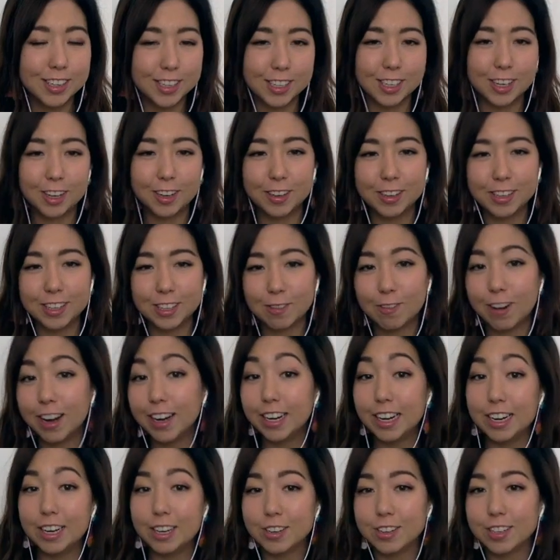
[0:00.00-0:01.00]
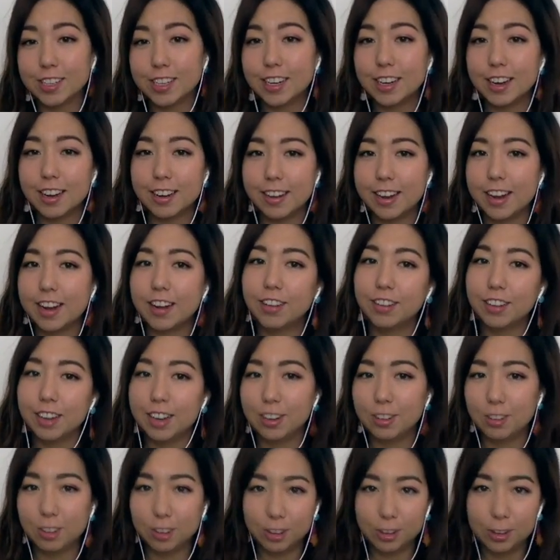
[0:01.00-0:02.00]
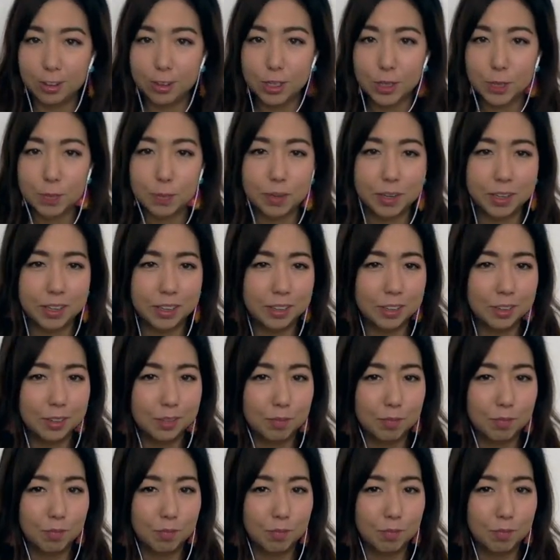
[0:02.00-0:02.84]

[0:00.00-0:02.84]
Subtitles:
so it's quite interesting that they got introduced, but